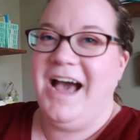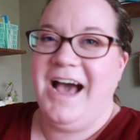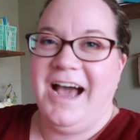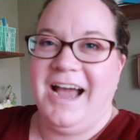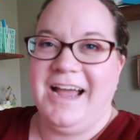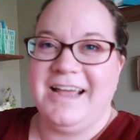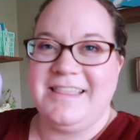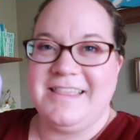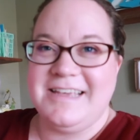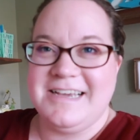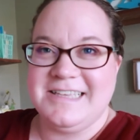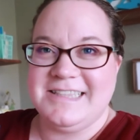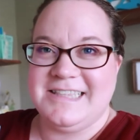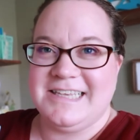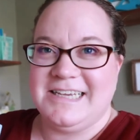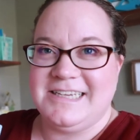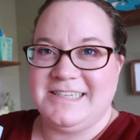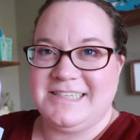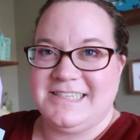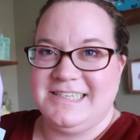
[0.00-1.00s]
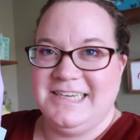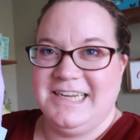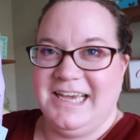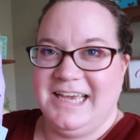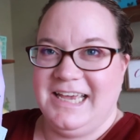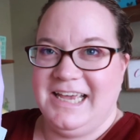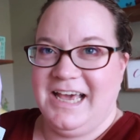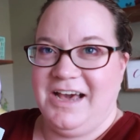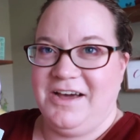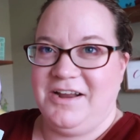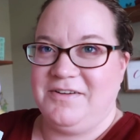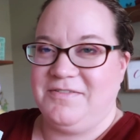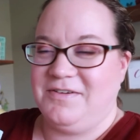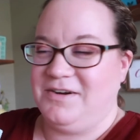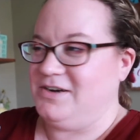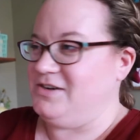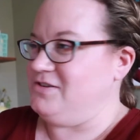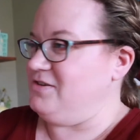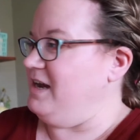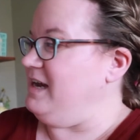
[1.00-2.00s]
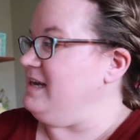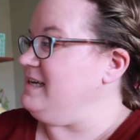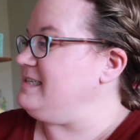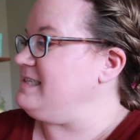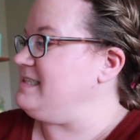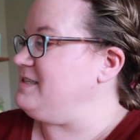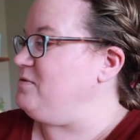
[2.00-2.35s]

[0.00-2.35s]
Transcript: I think these sneaking out of her dress